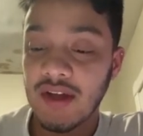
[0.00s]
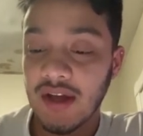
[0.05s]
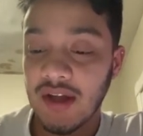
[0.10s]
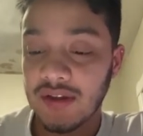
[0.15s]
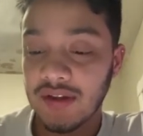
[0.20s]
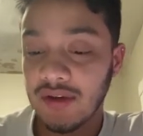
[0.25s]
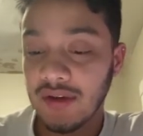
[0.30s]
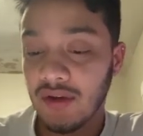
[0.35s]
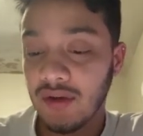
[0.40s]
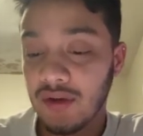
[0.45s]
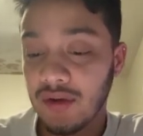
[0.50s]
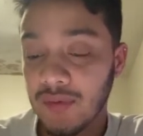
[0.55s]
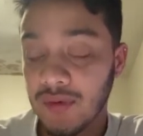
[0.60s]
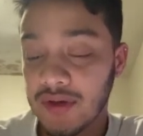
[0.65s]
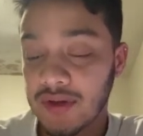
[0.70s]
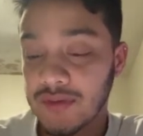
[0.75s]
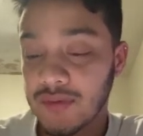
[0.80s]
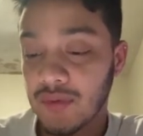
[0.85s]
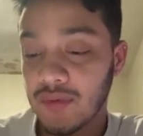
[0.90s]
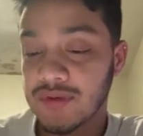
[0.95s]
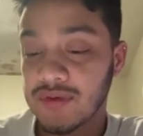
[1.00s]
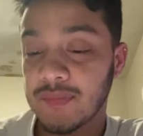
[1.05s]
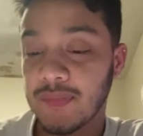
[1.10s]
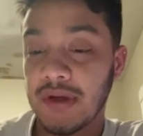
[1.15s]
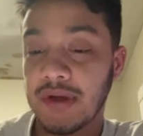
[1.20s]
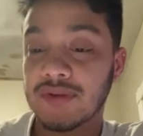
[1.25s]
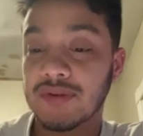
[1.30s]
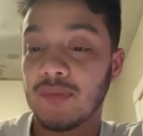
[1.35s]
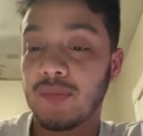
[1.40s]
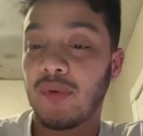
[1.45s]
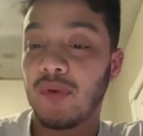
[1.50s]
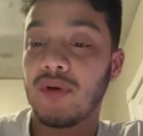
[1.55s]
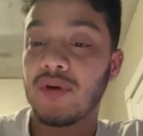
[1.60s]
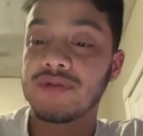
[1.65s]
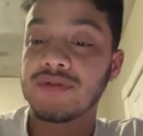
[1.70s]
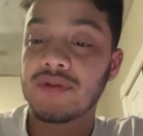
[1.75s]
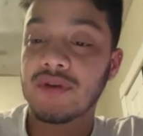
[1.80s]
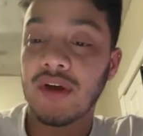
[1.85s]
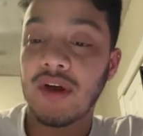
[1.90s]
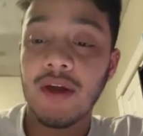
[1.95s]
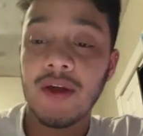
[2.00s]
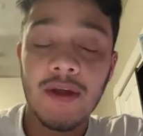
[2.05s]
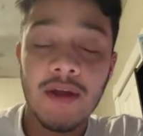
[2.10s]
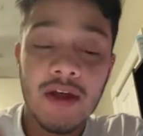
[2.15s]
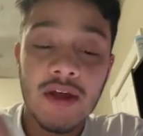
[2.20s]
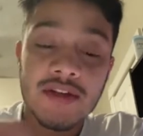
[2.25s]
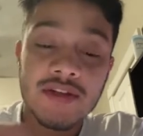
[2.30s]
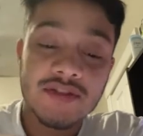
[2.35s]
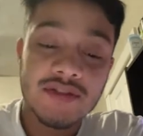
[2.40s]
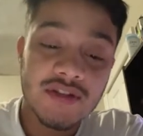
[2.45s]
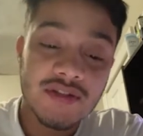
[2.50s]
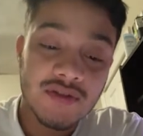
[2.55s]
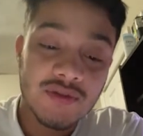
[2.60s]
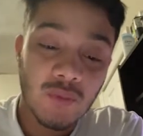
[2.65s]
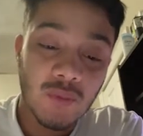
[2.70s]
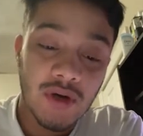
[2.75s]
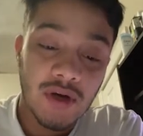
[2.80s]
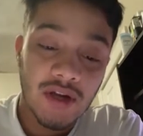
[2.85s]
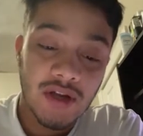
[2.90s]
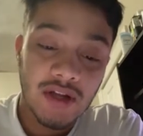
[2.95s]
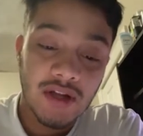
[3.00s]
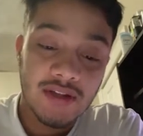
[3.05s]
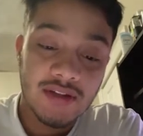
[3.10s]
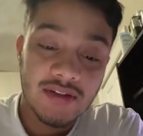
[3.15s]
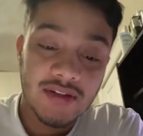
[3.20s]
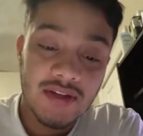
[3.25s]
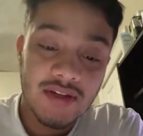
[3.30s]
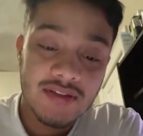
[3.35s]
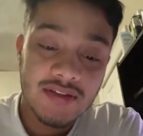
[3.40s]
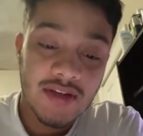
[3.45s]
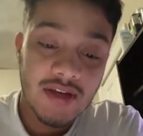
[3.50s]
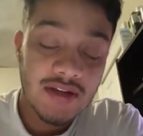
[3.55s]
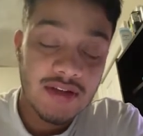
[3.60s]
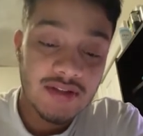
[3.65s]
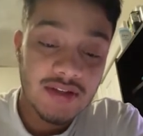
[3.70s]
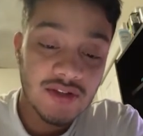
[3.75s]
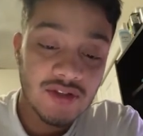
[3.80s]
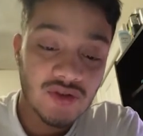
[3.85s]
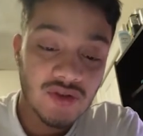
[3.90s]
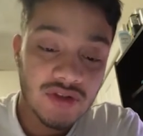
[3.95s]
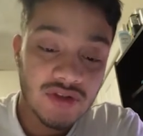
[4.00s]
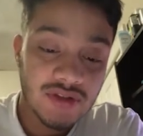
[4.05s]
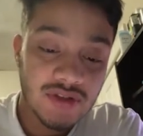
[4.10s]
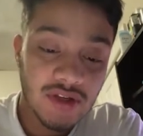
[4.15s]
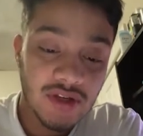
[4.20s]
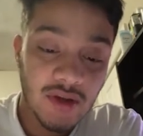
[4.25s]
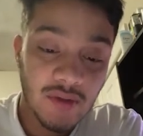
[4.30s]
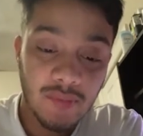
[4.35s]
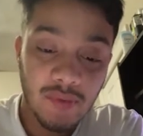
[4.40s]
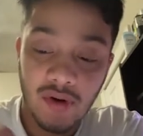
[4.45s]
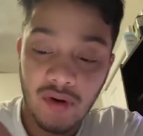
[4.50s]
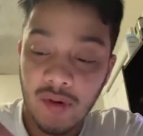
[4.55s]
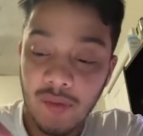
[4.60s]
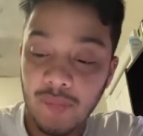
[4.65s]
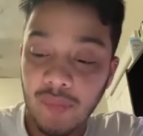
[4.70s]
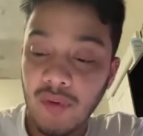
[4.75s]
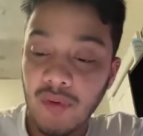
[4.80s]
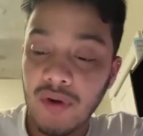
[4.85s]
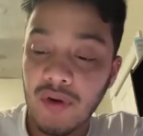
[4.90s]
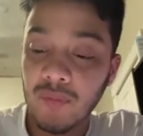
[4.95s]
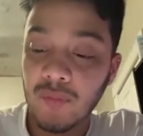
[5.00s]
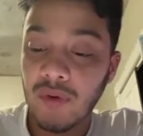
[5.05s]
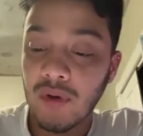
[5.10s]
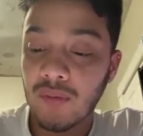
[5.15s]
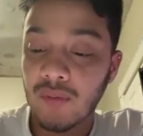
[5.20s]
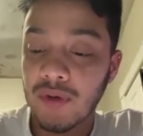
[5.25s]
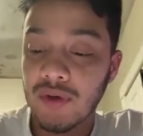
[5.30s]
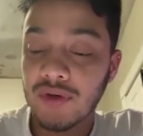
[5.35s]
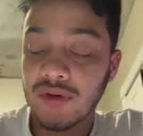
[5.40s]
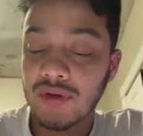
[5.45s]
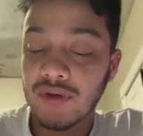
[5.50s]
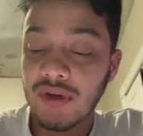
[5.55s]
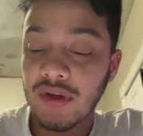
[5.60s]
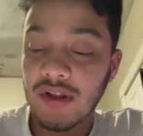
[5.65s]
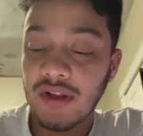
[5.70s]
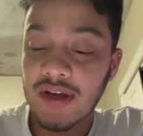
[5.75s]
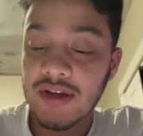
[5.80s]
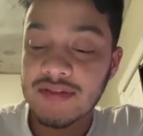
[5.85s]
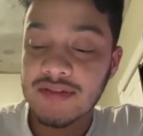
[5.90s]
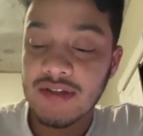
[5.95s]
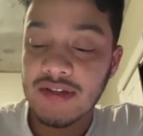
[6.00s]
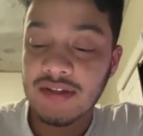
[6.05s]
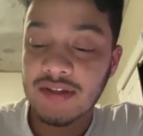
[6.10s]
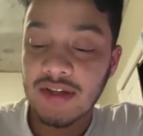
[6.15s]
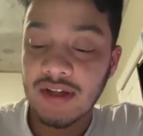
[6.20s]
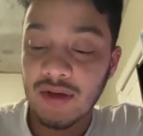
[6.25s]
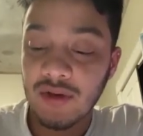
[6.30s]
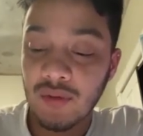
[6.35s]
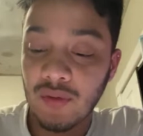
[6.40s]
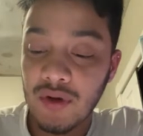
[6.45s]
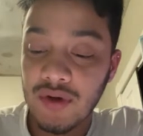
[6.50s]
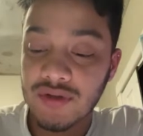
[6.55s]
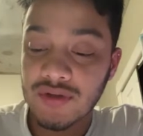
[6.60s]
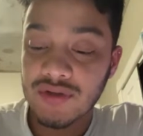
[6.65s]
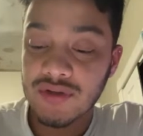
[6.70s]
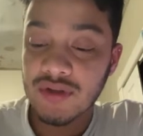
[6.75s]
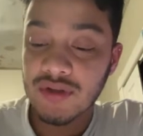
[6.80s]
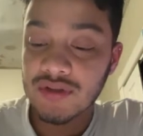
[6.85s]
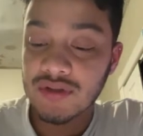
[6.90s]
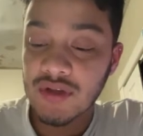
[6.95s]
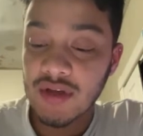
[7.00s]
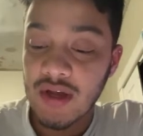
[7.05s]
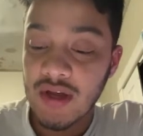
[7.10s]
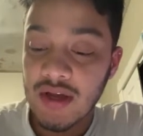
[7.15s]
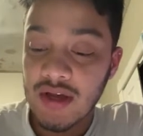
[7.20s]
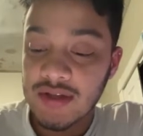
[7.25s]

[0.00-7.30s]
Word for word: and the other one is with respect to points okay since we're in this case interested about a point well we're utilizing the equations